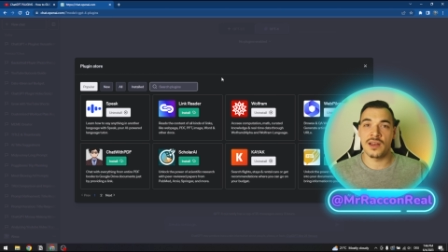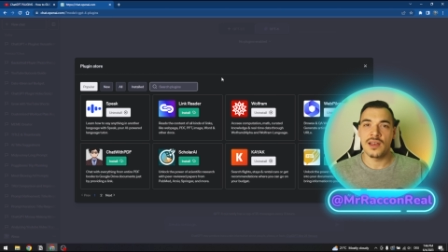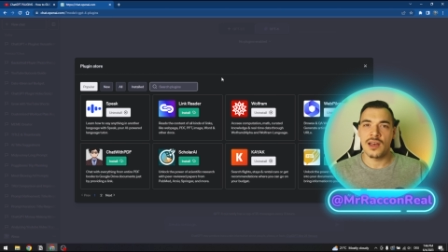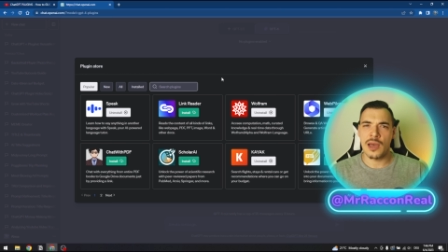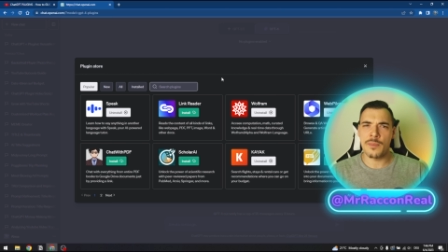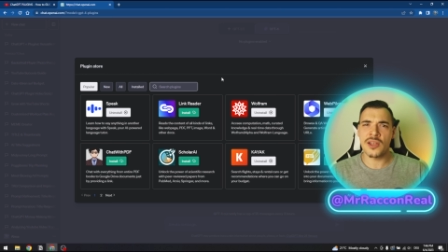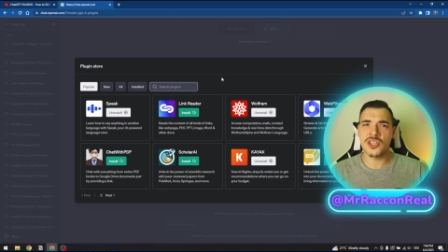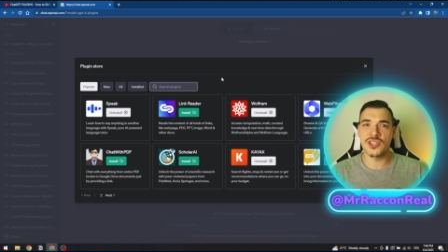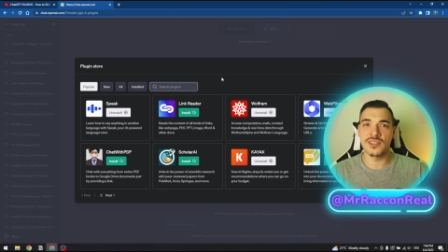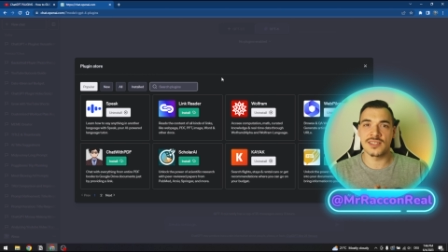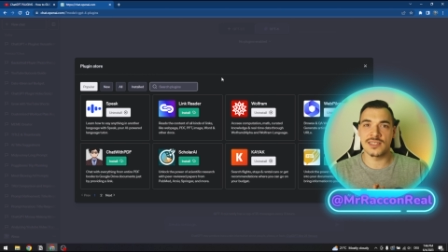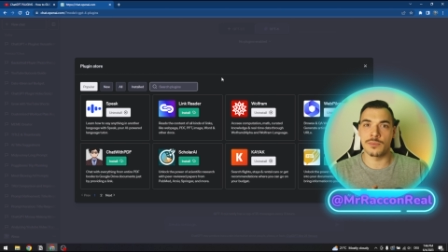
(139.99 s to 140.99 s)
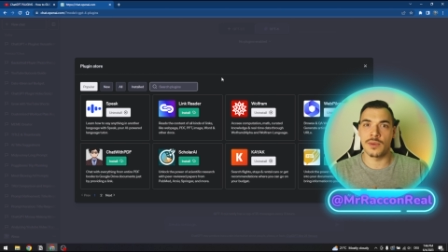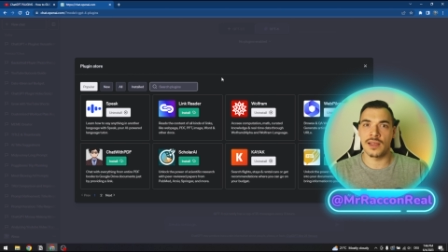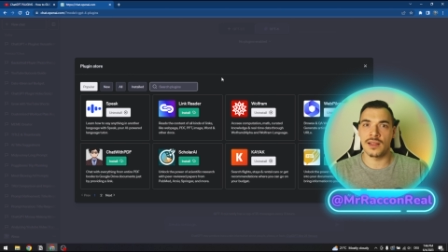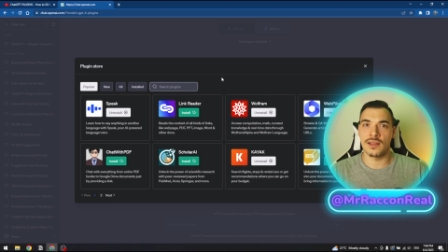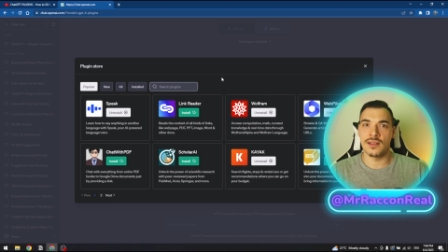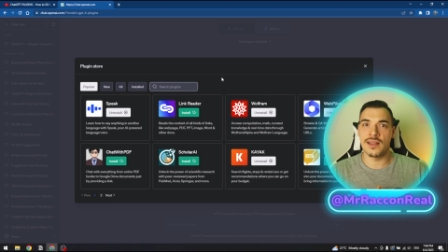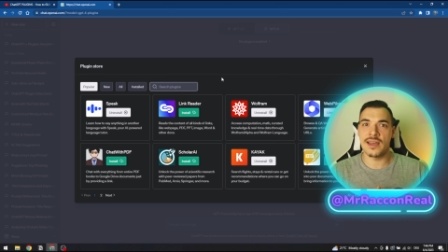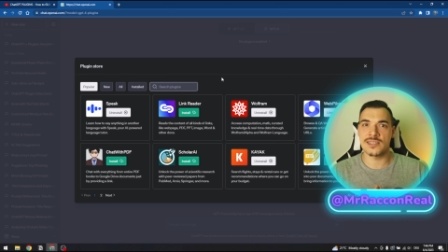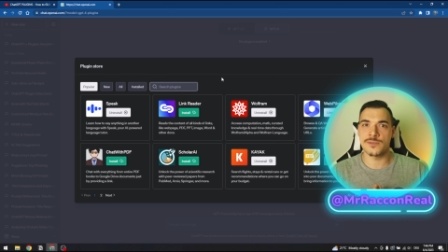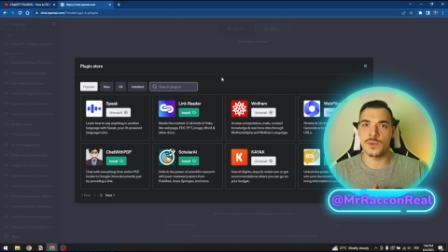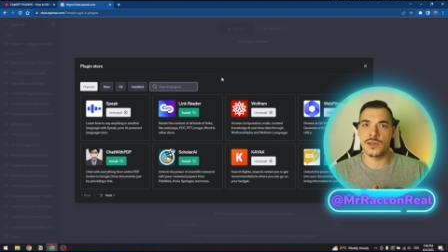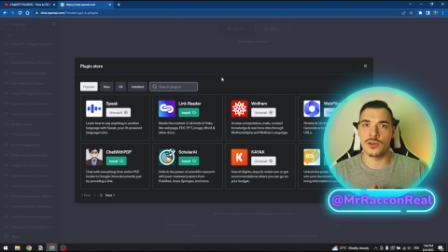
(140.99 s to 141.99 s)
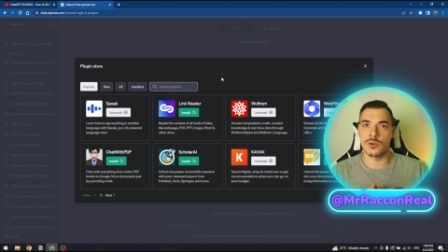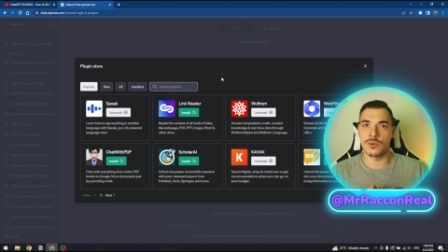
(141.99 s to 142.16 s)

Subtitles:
I mentioned this in my last video.